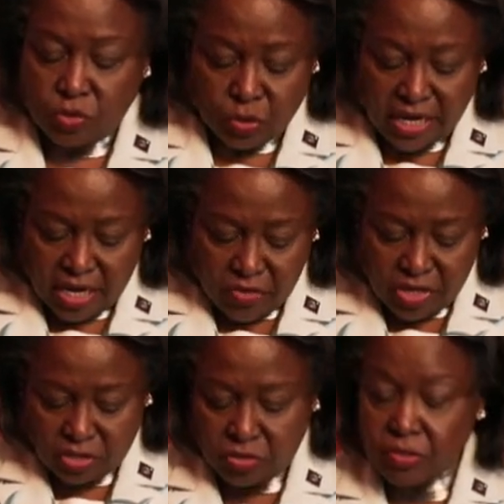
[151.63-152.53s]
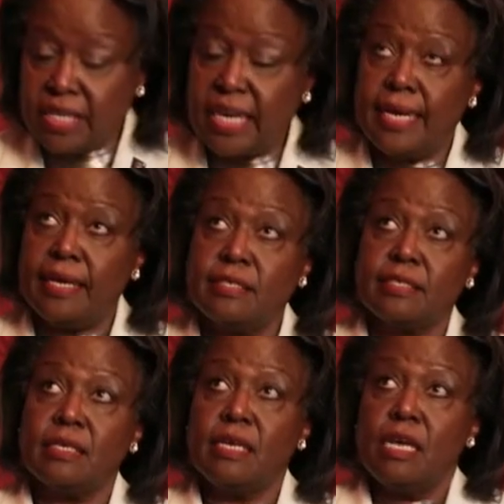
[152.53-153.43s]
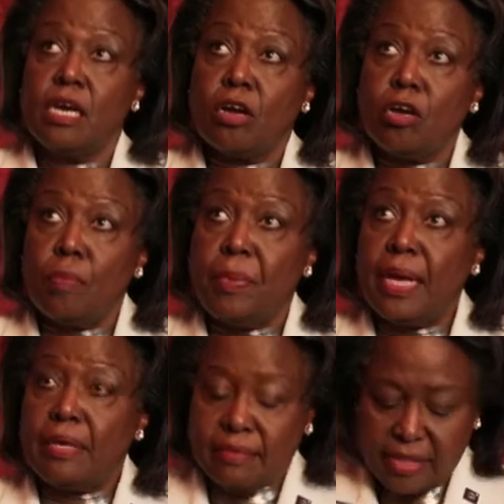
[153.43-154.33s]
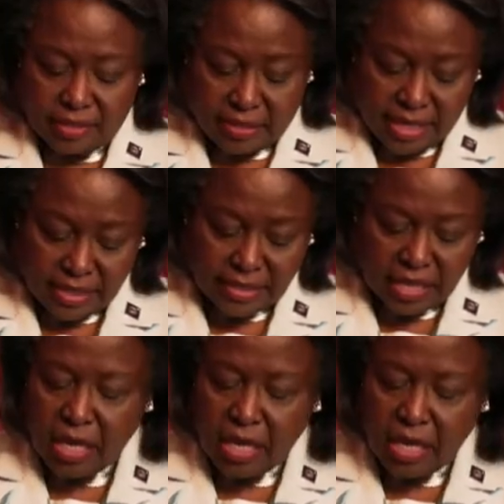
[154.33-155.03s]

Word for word: together with Rotarians, club and districts,